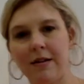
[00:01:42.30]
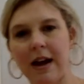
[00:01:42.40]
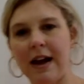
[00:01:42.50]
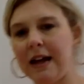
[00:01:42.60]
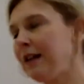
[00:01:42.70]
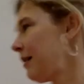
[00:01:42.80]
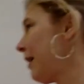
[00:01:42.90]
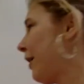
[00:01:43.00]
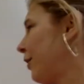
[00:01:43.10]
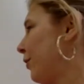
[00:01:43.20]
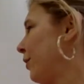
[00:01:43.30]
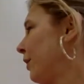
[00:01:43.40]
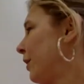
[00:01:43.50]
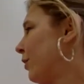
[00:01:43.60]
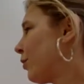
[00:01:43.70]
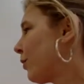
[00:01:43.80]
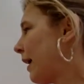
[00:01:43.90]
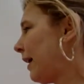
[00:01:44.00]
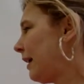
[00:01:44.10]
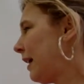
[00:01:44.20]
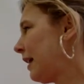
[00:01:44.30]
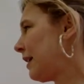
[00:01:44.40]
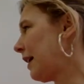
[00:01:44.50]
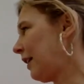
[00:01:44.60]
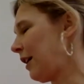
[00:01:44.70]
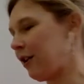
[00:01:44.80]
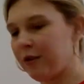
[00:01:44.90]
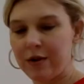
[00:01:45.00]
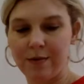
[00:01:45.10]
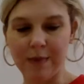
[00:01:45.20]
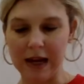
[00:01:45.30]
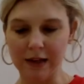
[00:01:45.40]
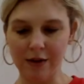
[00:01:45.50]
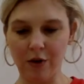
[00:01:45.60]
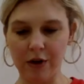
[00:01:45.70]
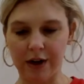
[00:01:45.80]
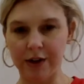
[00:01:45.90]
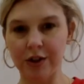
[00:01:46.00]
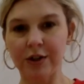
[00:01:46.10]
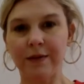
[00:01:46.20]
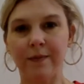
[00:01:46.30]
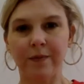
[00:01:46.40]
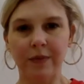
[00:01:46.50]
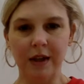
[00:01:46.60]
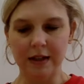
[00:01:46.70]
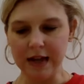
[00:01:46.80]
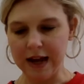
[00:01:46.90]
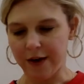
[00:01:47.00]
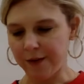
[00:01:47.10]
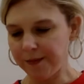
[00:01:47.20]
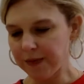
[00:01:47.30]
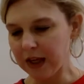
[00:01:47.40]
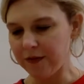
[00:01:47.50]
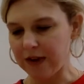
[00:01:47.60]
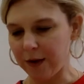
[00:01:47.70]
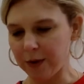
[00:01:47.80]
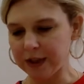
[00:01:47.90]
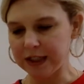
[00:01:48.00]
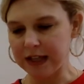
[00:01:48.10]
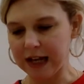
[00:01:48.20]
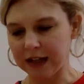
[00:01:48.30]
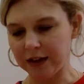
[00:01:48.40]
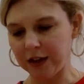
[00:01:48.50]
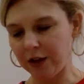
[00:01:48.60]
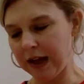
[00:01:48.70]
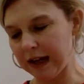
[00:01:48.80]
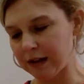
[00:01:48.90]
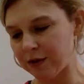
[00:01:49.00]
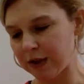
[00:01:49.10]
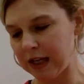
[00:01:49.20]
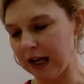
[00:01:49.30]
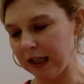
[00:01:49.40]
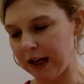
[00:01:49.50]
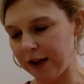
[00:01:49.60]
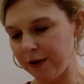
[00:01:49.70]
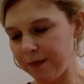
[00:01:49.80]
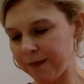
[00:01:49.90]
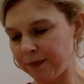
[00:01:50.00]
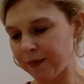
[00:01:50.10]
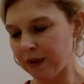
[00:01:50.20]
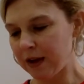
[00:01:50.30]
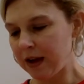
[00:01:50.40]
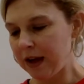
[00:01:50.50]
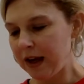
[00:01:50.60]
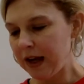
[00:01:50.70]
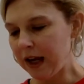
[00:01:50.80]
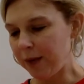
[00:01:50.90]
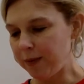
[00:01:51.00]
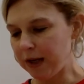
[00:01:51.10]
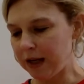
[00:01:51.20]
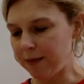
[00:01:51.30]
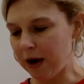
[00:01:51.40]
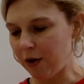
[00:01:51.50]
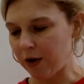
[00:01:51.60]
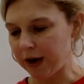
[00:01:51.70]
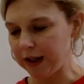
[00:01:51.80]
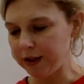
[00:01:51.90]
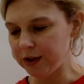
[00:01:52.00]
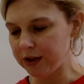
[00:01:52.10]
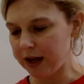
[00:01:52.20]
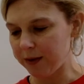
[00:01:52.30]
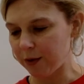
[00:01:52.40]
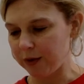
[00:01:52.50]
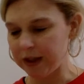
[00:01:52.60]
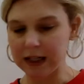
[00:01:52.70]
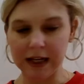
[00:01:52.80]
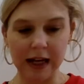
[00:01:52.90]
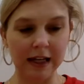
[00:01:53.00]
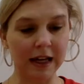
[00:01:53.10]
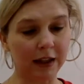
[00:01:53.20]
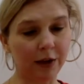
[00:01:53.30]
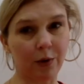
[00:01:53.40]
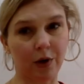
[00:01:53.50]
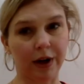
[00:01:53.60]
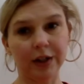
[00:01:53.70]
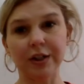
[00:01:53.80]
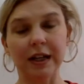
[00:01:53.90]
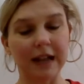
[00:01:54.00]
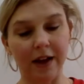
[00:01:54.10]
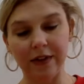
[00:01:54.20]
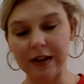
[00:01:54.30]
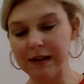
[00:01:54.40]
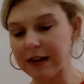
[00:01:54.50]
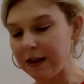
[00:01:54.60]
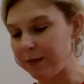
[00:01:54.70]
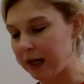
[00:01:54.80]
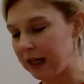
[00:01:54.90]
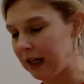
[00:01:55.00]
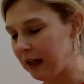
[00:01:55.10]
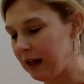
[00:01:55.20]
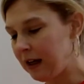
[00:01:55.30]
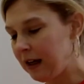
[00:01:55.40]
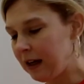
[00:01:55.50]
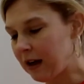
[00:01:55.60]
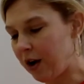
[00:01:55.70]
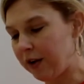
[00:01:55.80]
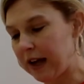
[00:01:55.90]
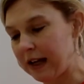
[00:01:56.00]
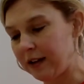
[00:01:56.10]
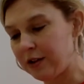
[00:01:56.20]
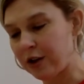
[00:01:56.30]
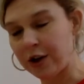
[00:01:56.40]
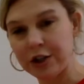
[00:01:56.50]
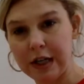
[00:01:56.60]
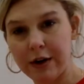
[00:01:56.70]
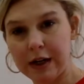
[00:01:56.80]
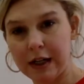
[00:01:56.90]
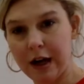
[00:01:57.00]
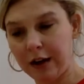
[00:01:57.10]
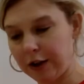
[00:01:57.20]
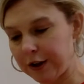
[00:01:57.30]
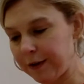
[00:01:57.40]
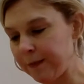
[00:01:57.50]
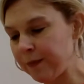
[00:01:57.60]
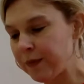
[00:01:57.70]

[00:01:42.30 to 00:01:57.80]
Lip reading: okay? So red and yellow makes orange. Now, if I were to take a little extra yellow and put in my orange, I'm going to get a yellow orange. And now this can be called a tertiary color